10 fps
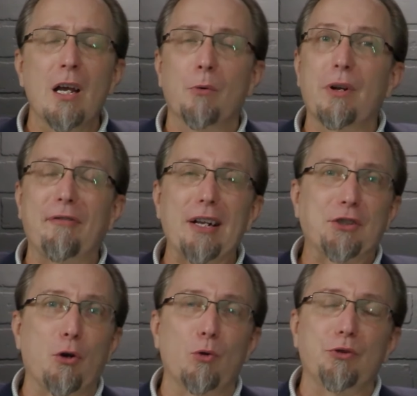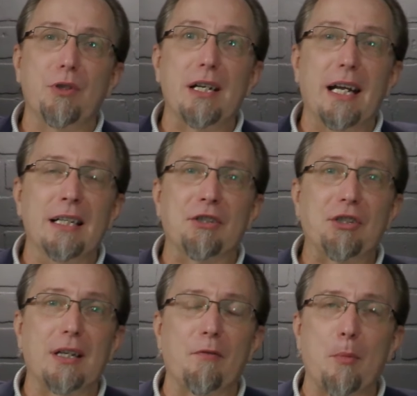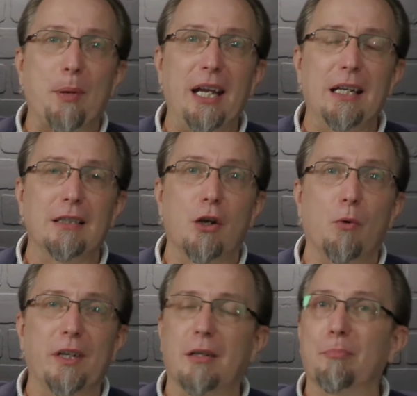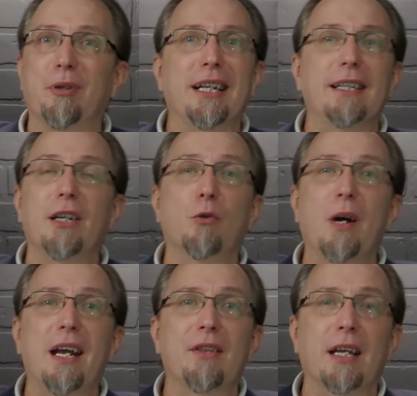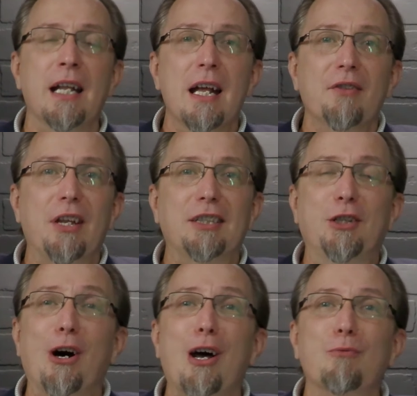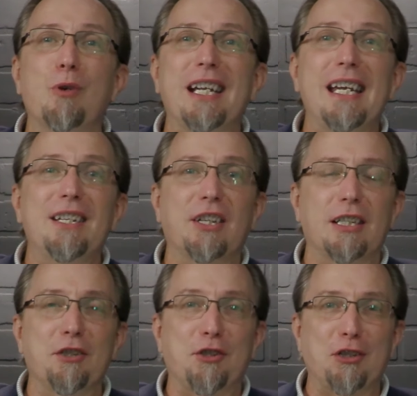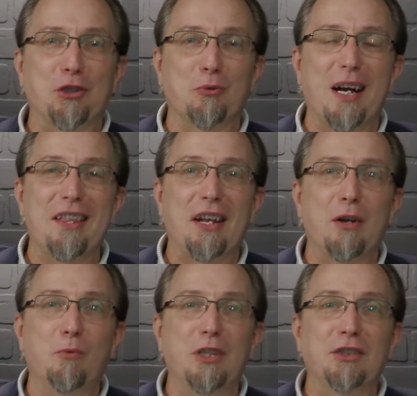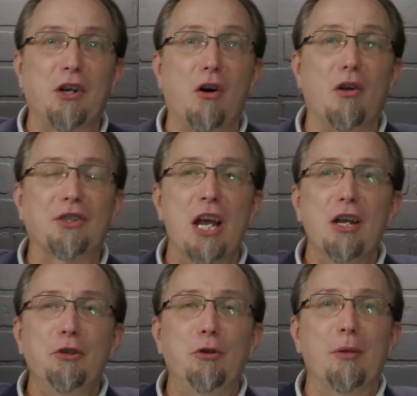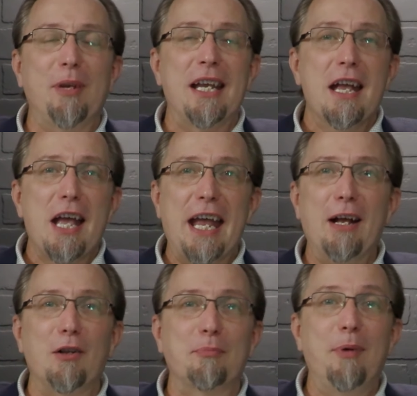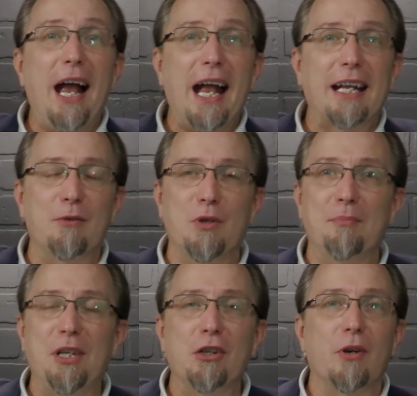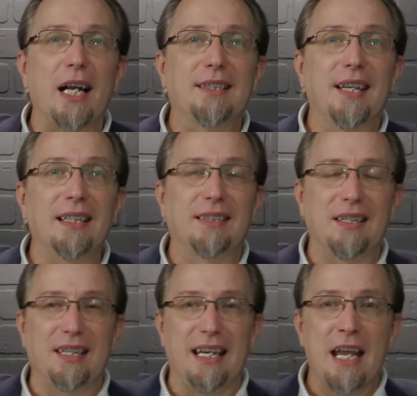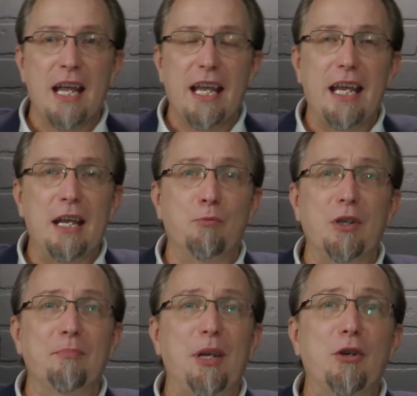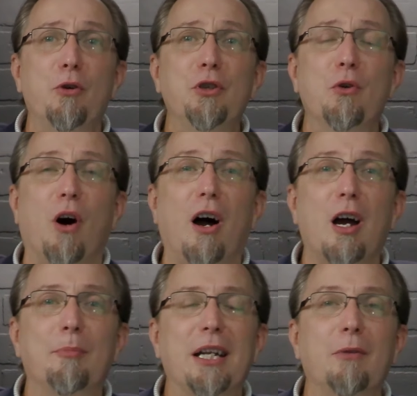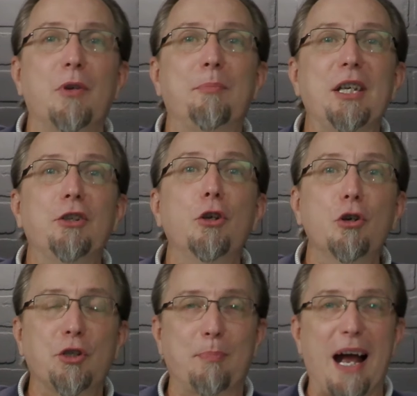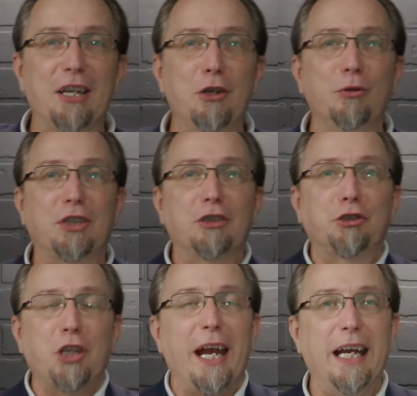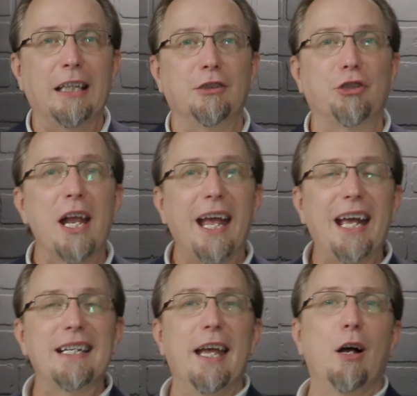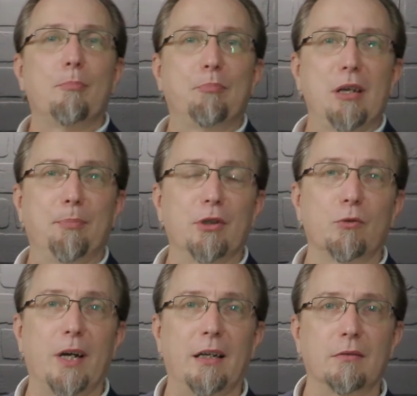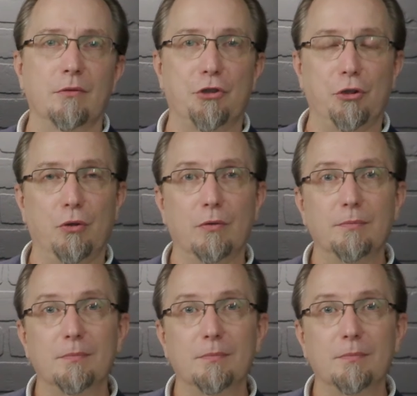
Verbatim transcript: What if I told you today, instead of the pain going completely away, that, that God would ease it in such a way that it wouldn't cause you to be held back. It wouldn't be your identity. It, it wouldn't be who you are, but it would be used by you to change and help people around you.